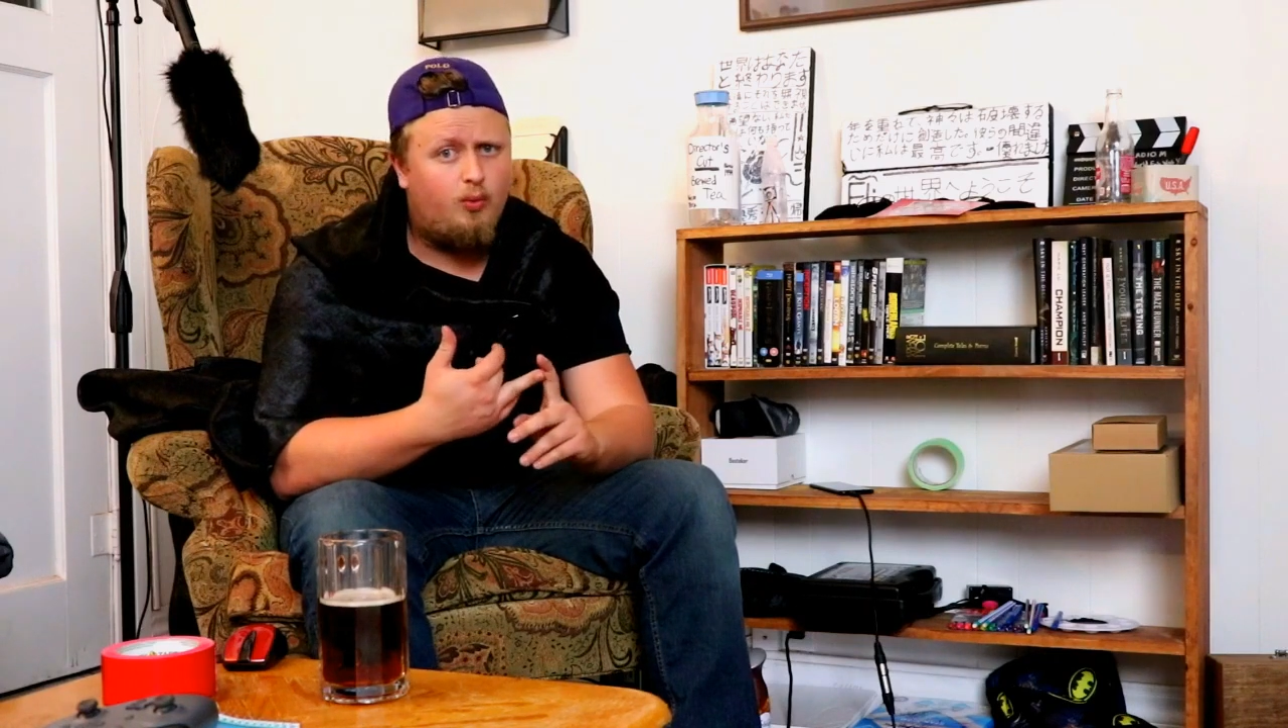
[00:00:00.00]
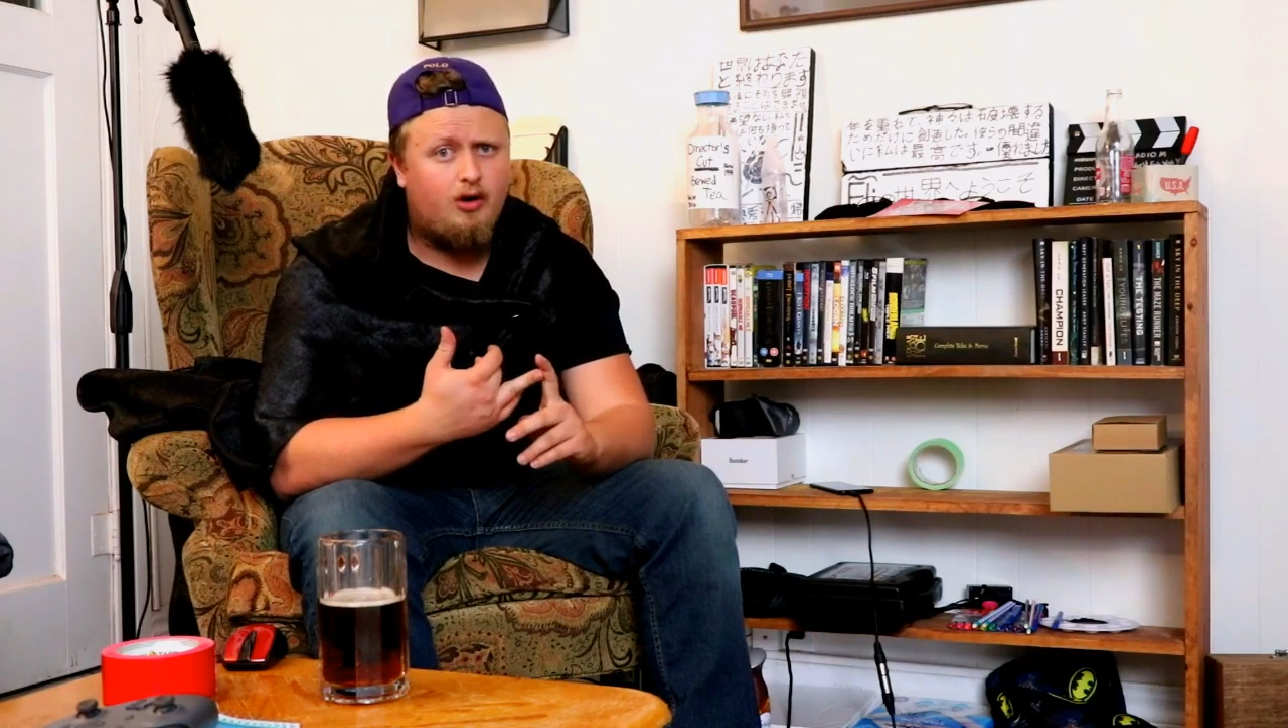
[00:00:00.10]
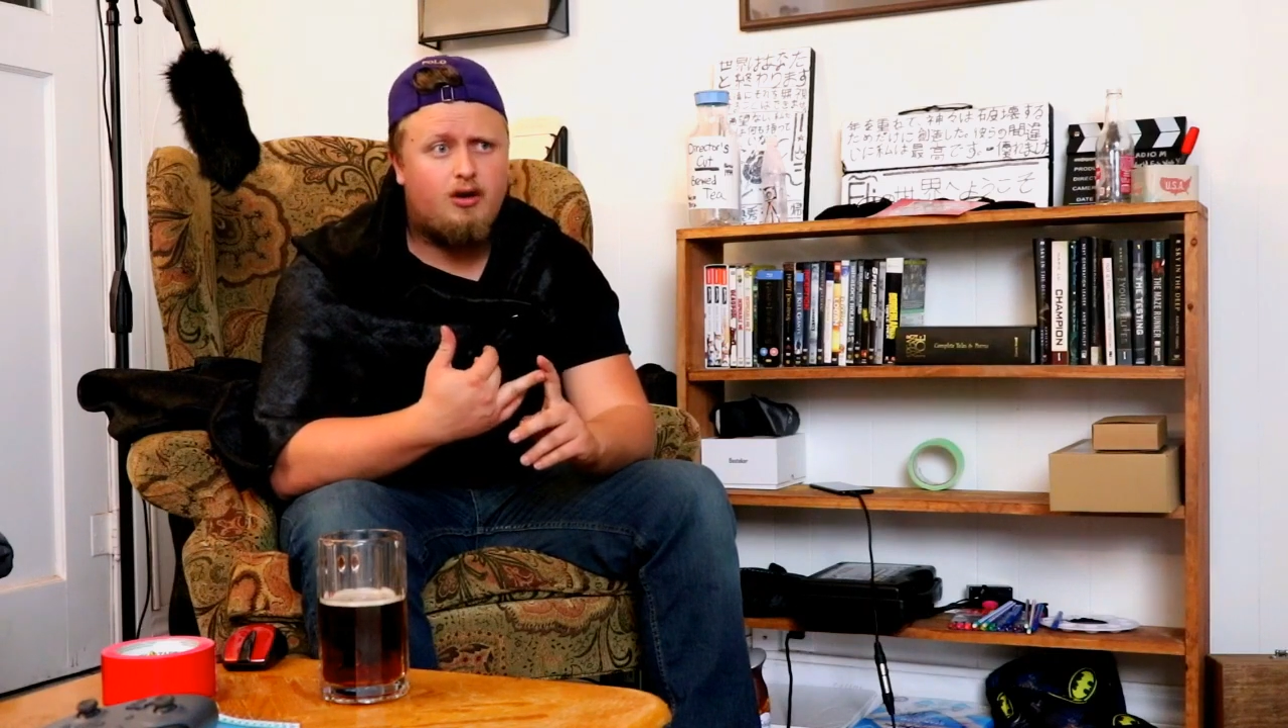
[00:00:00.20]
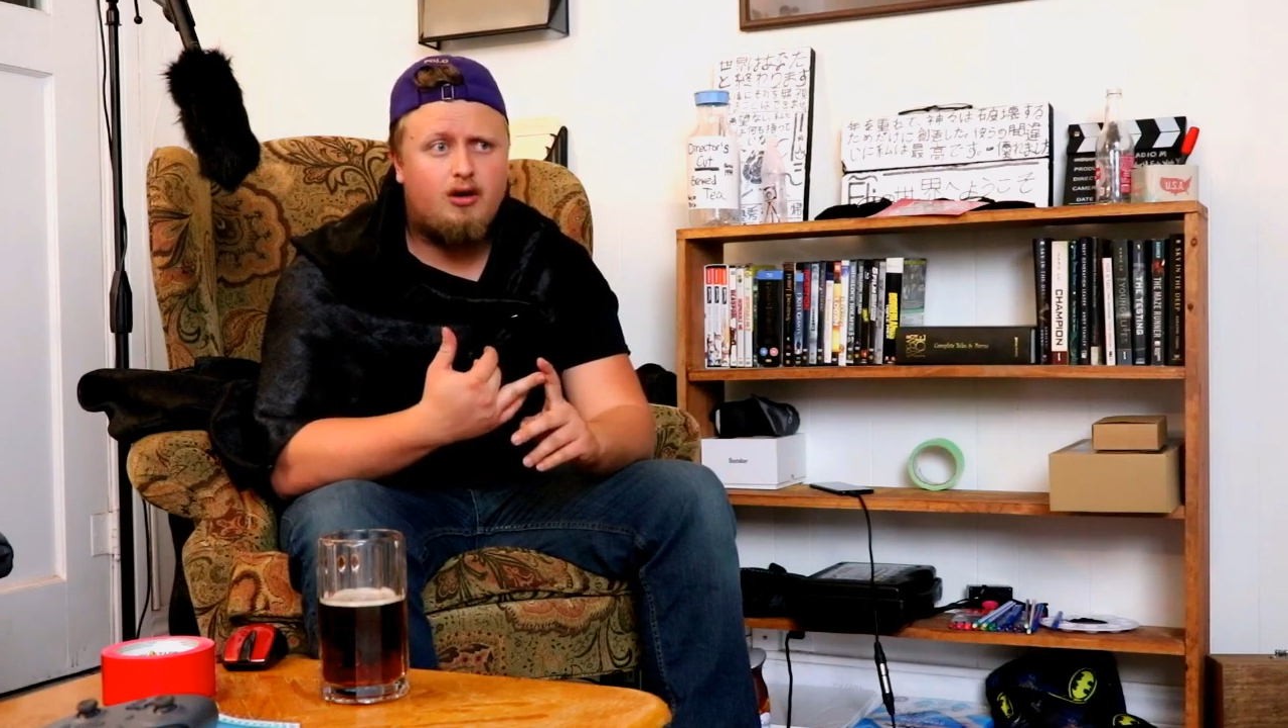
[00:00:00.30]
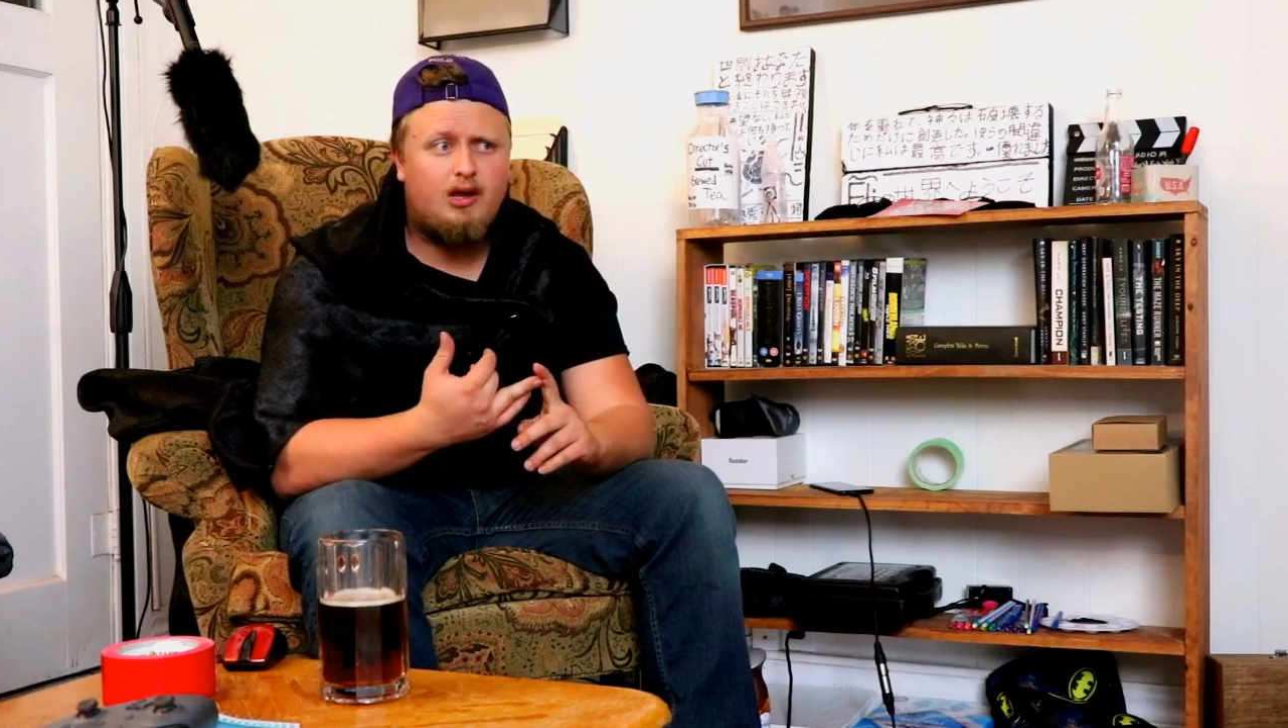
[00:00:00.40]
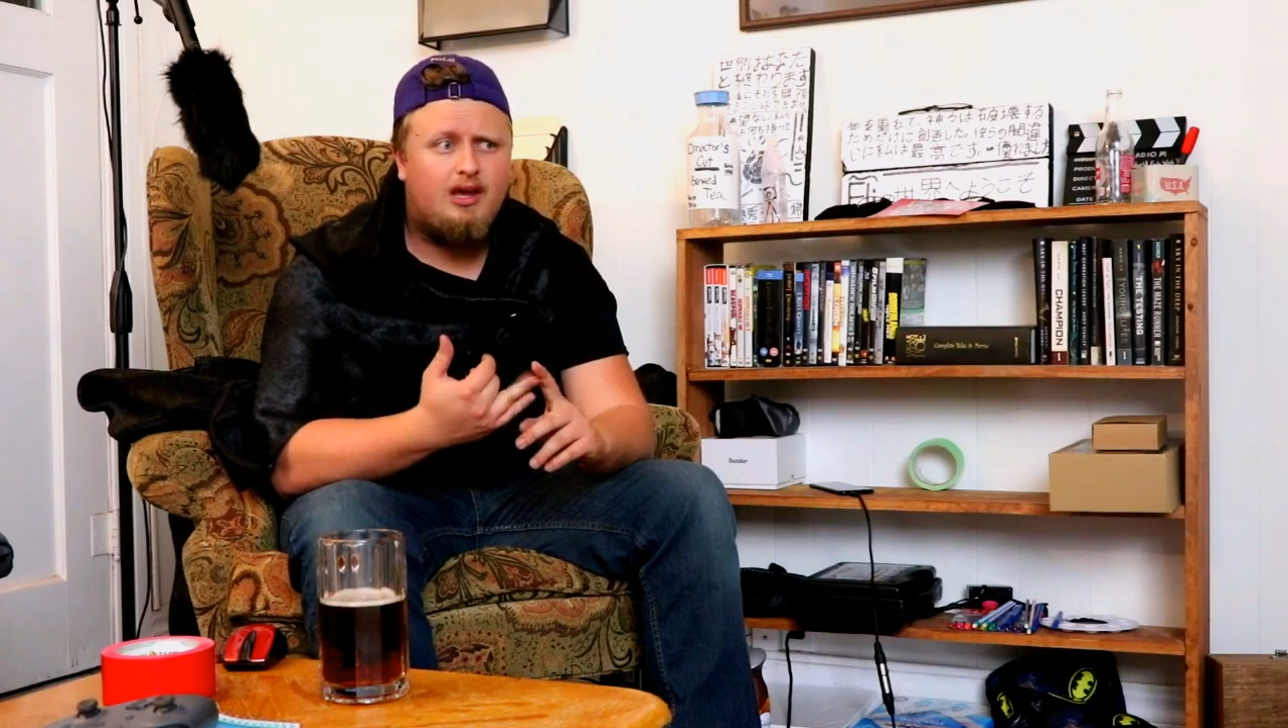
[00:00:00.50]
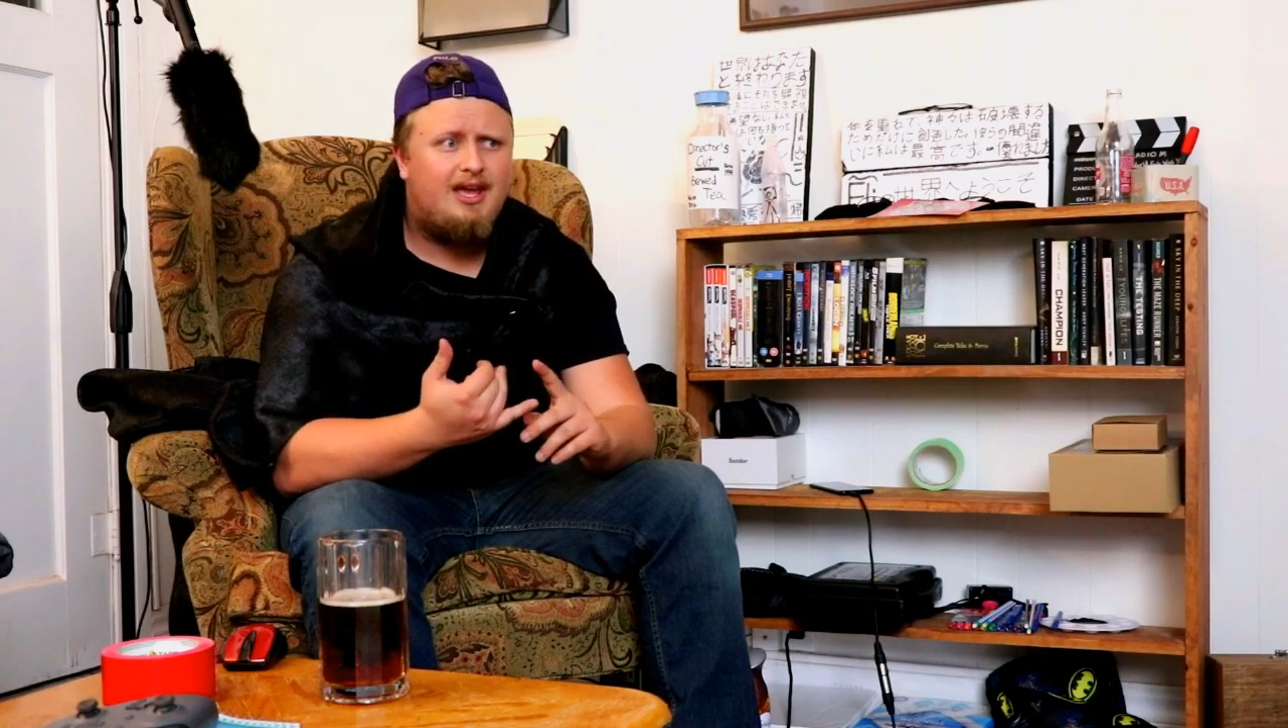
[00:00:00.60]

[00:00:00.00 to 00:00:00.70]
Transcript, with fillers: work,